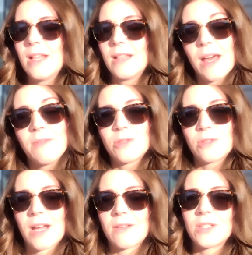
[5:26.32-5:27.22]

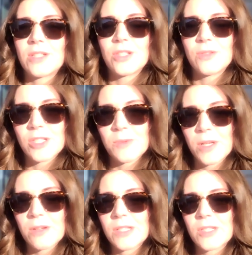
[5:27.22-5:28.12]
level, having a new
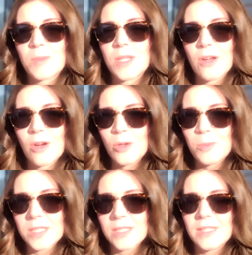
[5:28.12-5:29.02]
experience, being
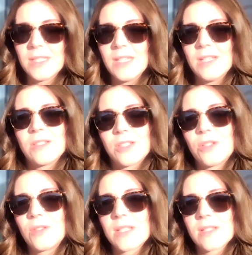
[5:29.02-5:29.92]
open
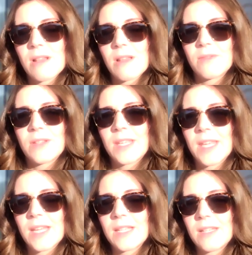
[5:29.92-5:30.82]
to this love
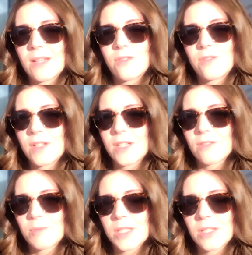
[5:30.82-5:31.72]
again out of fear
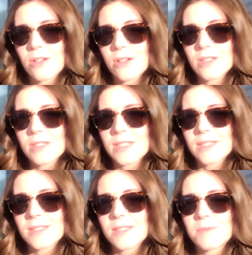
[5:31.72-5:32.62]
of being hurt.
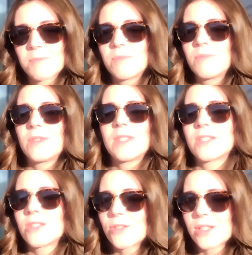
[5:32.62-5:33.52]
And
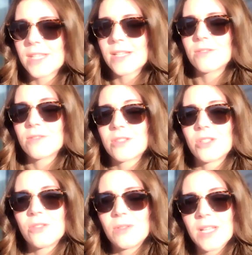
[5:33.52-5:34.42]
this is your signal
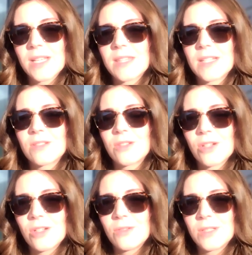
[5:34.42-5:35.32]
to let that go,
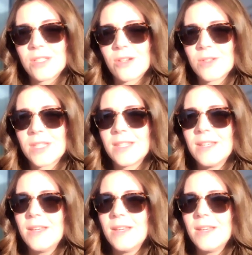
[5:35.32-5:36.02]
and knowing